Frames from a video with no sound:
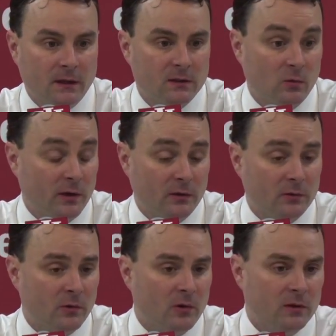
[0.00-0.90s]
to win on
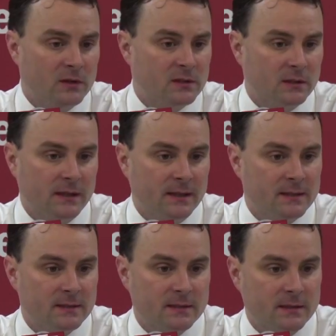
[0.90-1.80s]
the road in this league
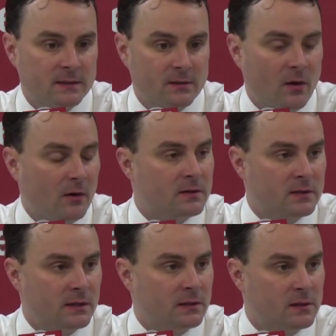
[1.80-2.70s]
is the hardest
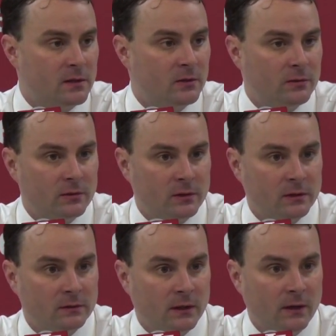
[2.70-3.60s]
thing to do.
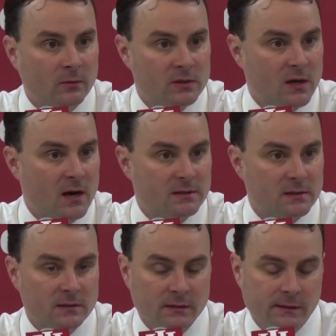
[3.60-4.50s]
And
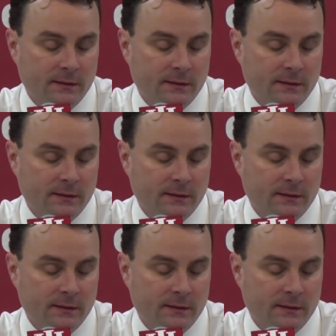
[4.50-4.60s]
Wisconsin,